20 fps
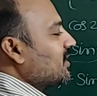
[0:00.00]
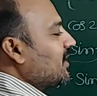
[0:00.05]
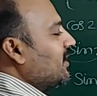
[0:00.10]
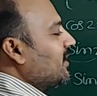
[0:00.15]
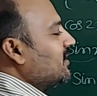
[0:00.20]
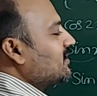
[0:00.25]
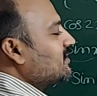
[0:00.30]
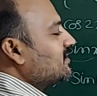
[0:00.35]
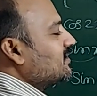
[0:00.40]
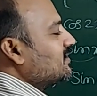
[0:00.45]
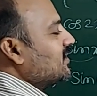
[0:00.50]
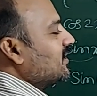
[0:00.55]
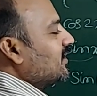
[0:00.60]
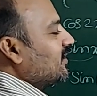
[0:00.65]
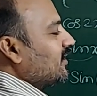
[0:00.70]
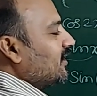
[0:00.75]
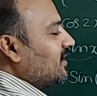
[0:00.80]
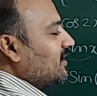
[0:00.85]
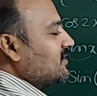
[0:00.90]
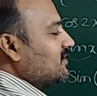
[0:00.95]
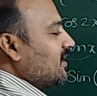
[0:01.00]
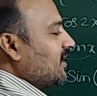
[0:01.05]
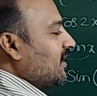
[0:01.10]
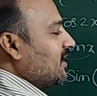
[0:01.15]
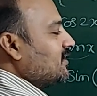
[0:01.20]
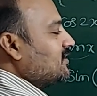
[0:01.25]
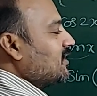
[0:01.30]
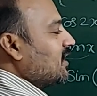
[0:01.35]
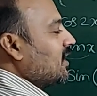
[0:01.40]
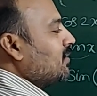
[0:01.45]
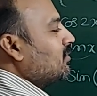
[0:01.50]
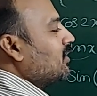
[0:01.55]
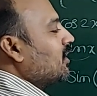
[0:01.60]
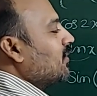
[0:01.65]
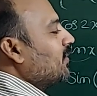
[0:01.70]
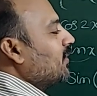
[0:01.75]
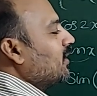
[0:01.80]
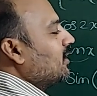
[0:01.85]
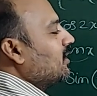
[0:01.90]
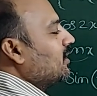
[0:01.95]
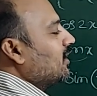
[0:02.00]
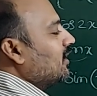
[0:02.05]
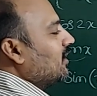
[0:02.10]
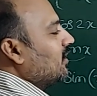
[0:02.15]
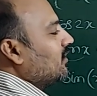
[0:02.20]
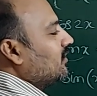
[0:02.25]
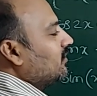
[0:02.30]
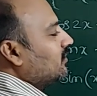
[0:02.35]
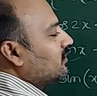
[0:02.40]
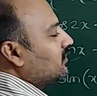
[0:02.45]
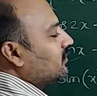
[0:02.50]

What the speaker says: sin x is there. That is the reason I am keeping here.